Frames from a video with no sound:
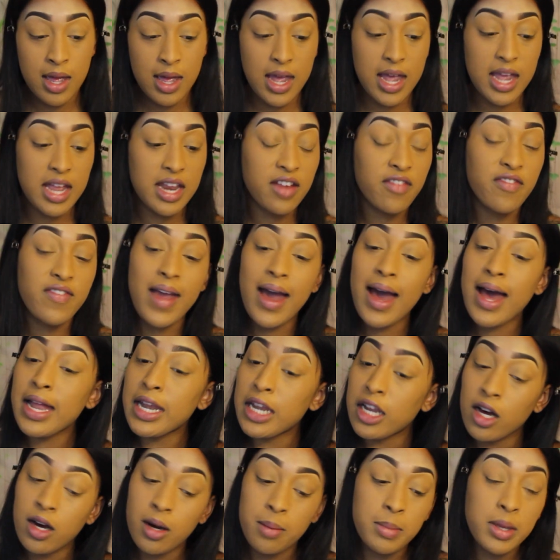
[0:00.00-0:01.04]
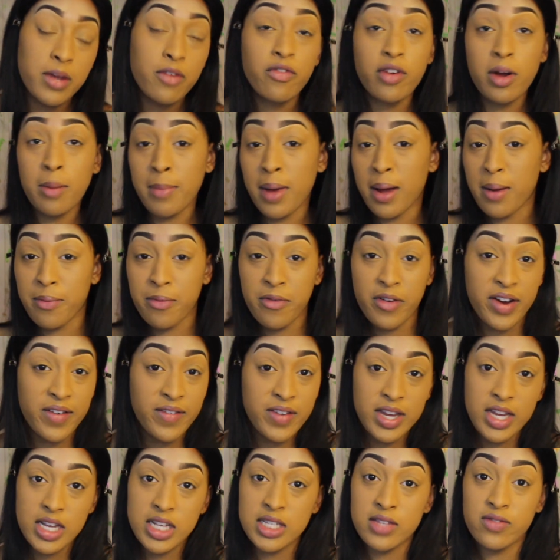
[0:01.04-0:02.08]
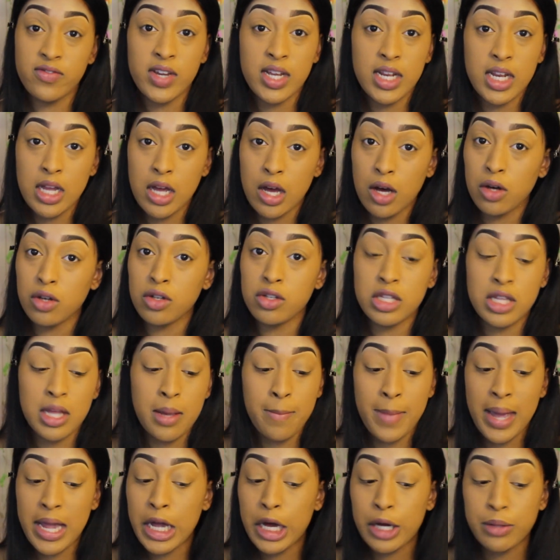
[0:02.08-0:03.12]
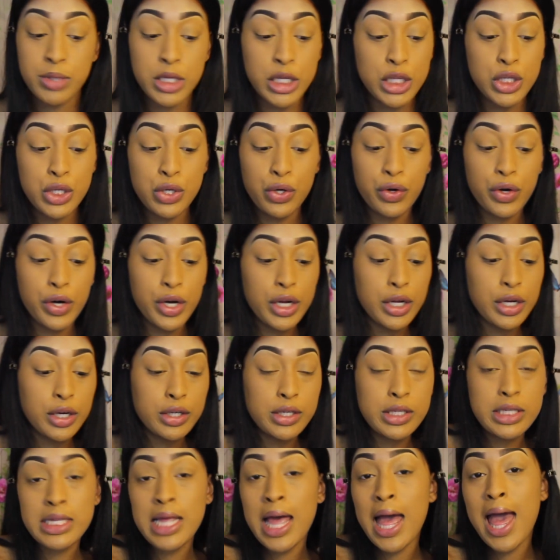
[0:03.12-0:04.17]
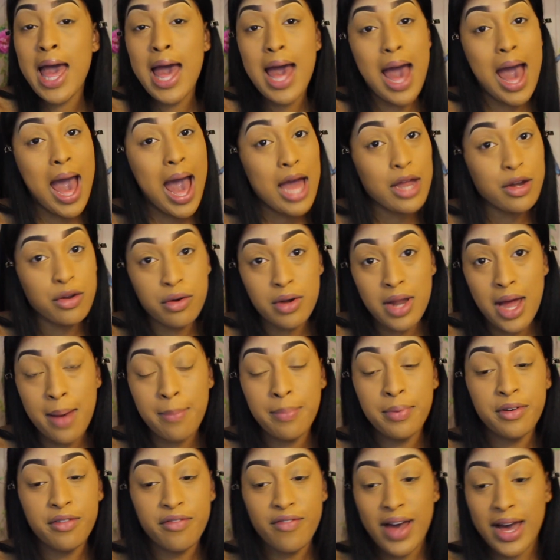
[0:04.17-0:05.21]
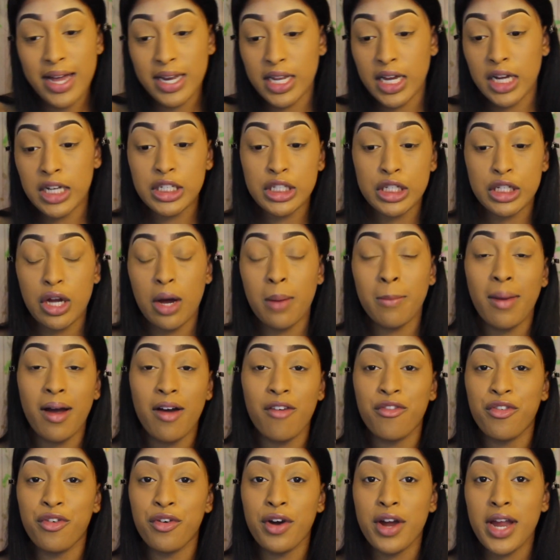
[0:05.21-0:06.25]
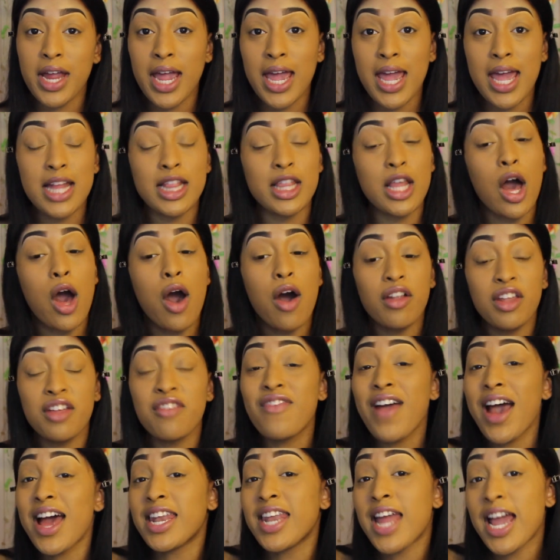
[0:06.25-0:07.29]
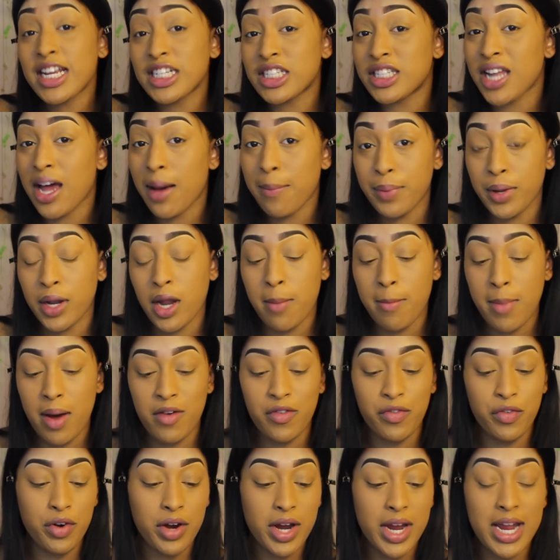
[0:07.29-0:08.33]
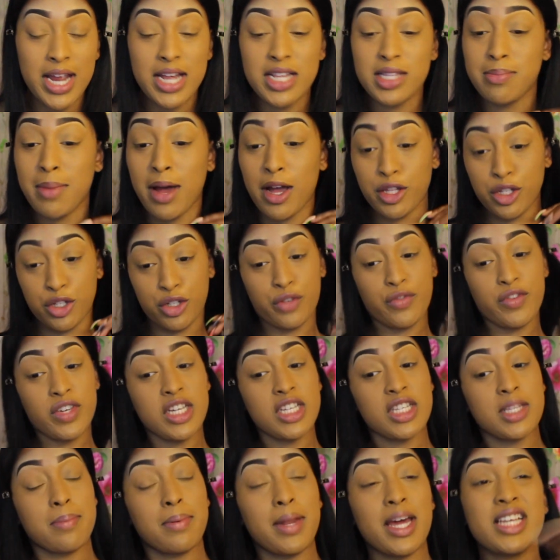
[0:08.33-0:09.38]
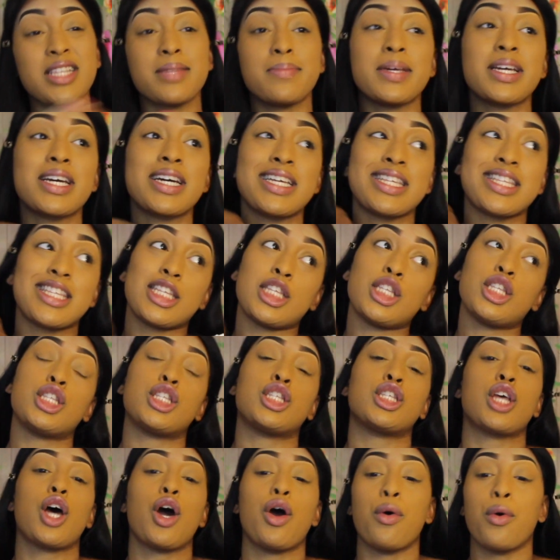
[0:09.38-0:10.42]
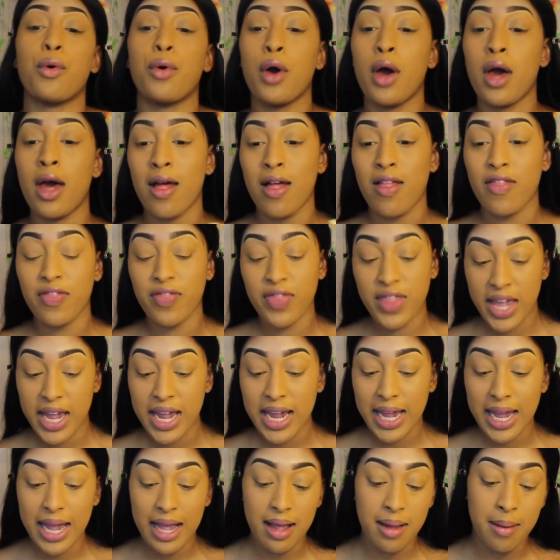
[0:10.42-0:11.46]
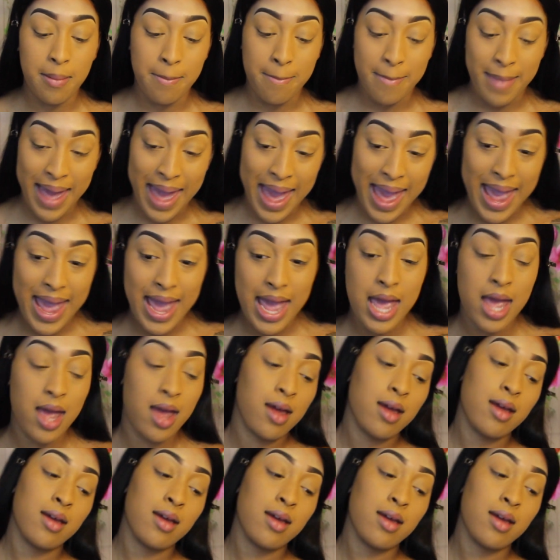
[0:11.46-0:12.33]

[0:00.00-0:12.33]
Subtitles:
And if y'all know me from my previous videos and makeup tutorials, I do not put foundation on my forehead. The only foundation I put on my forehead is my Juvia's Place because it's so thick and matte.